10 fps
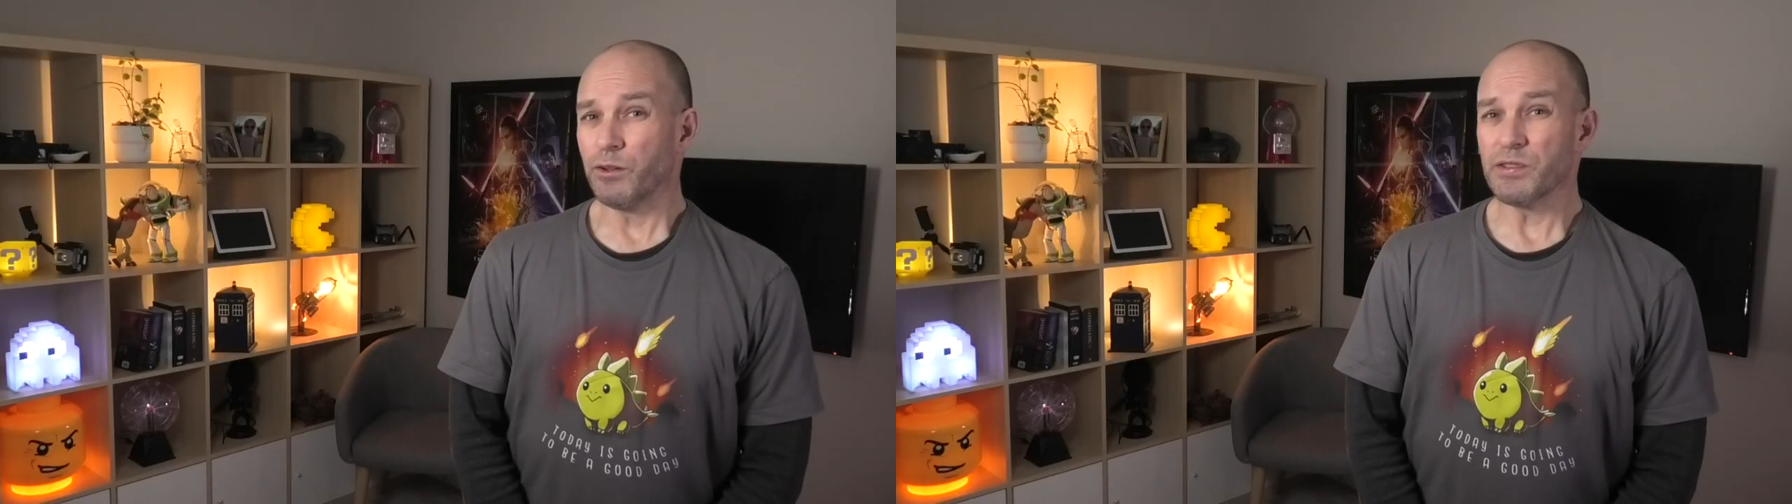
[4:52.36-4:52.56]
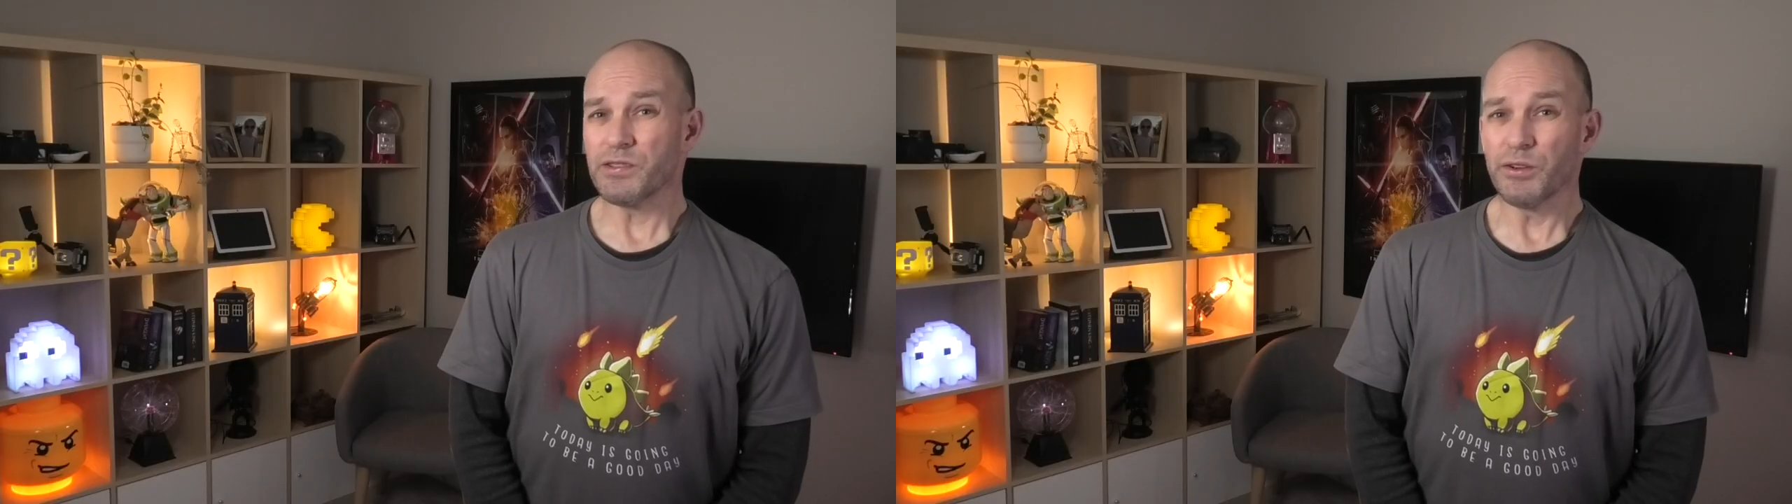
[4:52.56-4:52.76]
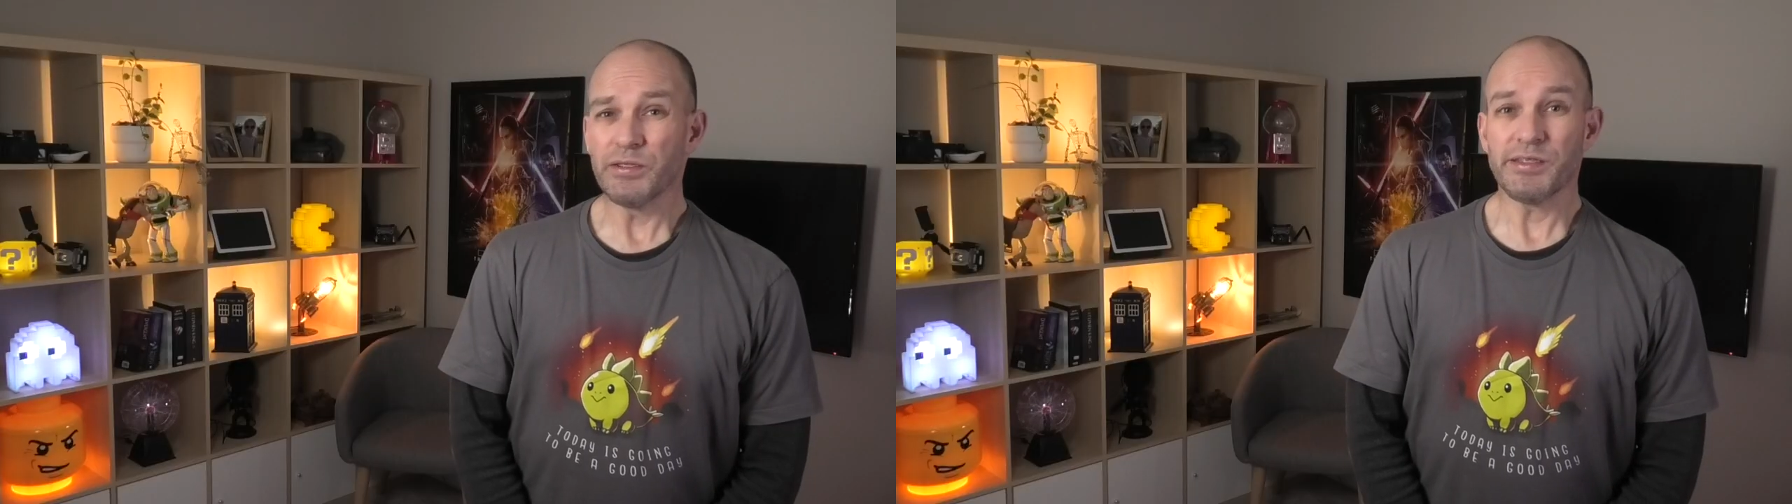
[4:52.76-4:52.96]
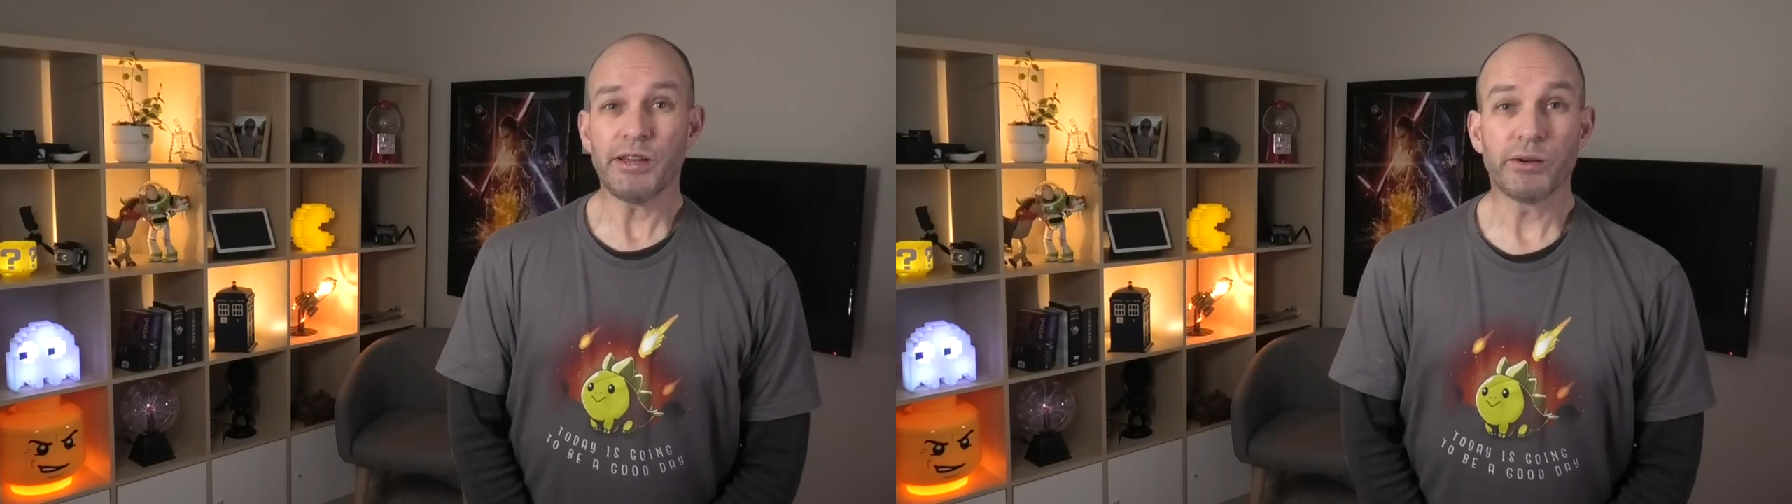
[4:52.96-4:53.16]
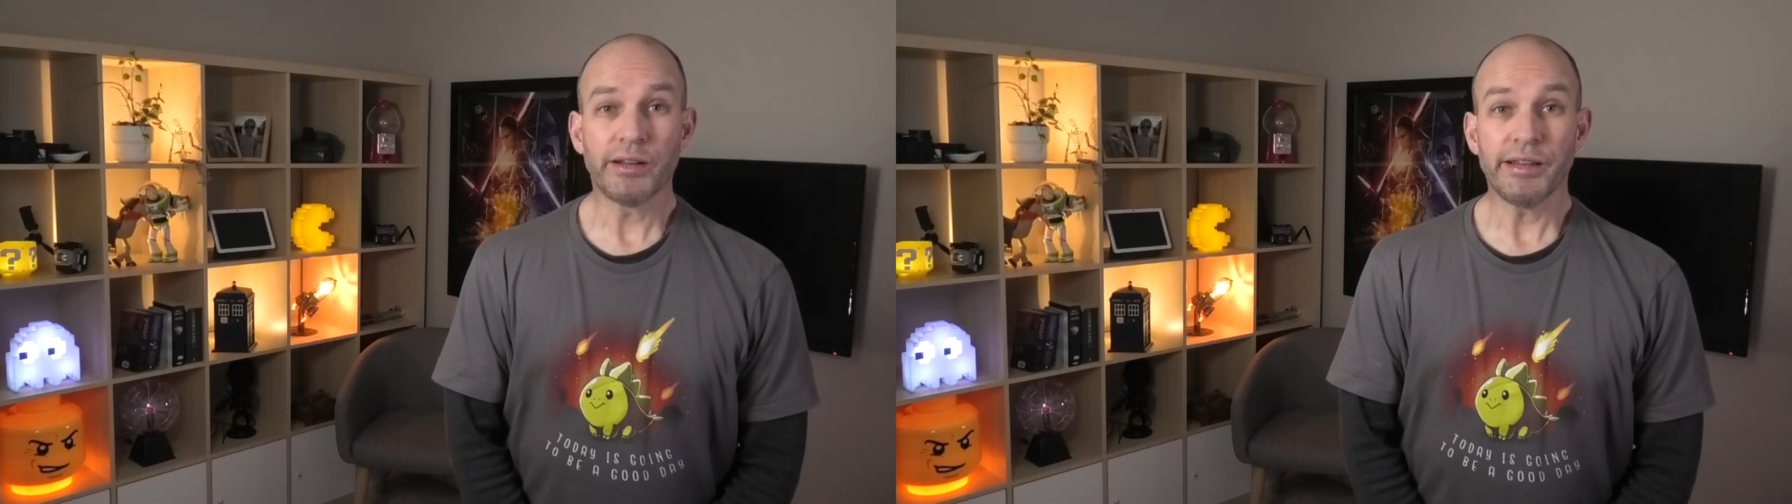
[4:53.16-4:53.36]
not so
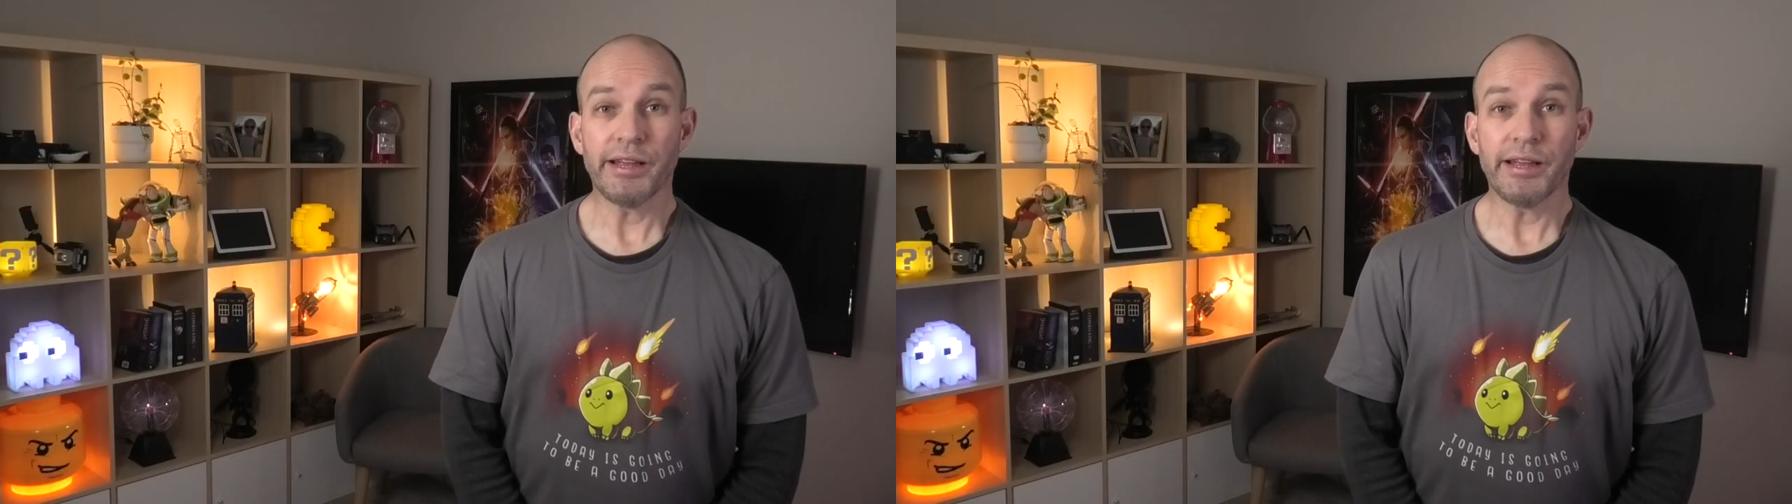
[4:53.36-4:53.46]
secreted